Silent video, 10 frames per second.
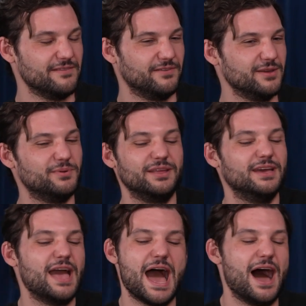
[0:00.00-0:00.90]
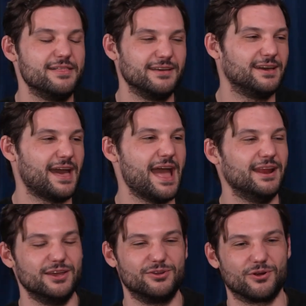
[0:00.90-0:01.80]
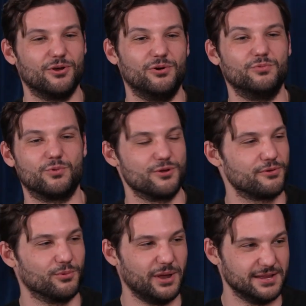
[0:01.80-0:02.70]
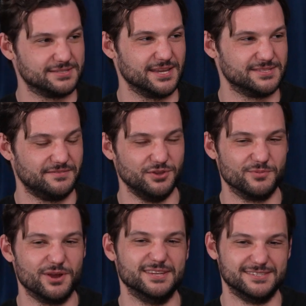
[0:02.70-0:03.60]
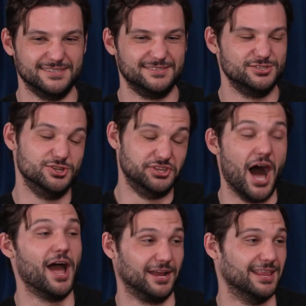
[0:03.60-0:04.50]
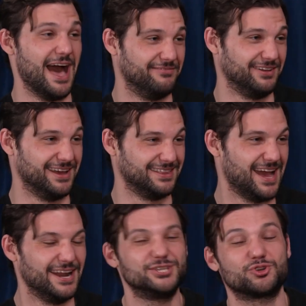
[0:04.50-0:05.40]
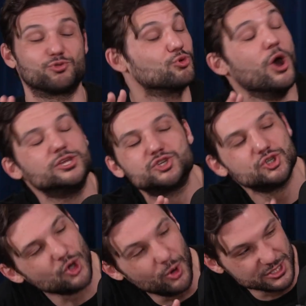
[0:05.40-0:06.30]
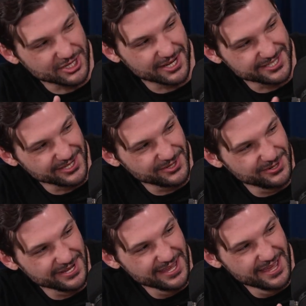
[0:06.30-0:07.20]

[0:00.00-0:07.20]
that funny, but I think any girl worth her weight in sense of humor is dying laughing at that. It's so disgusting, dude.